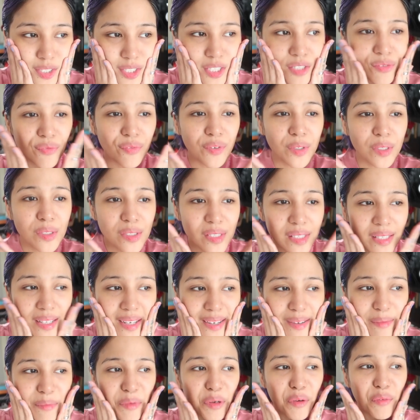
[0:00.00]
It just feels
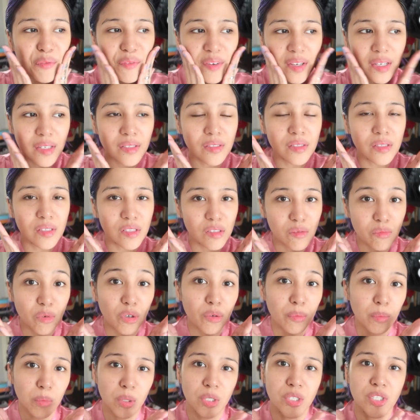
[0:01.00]
like my face is
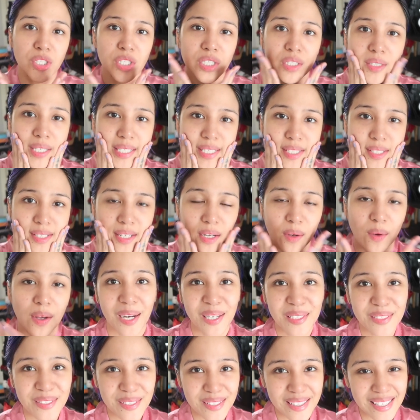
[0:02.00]
more moisturized now.
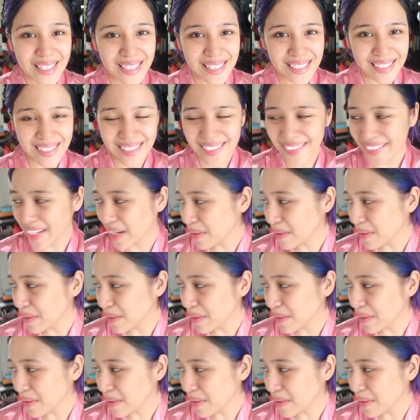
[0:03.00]
On to the next